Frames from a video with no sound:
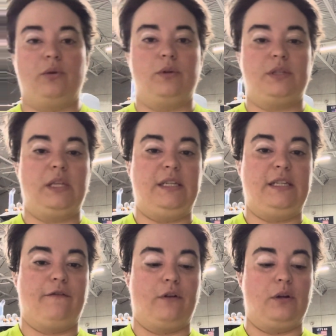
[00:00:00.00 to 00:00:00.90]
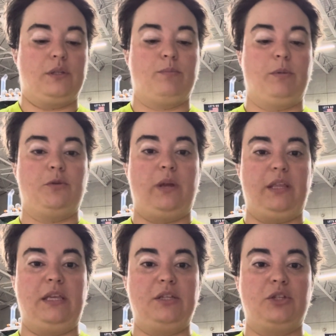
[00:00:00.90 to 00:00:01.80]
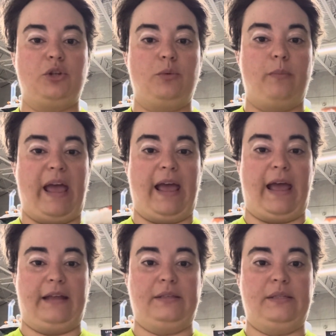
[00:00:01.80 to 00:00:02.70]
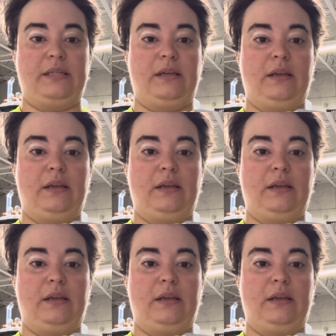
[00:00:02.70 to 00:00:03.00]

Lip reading: is the difference between these two pads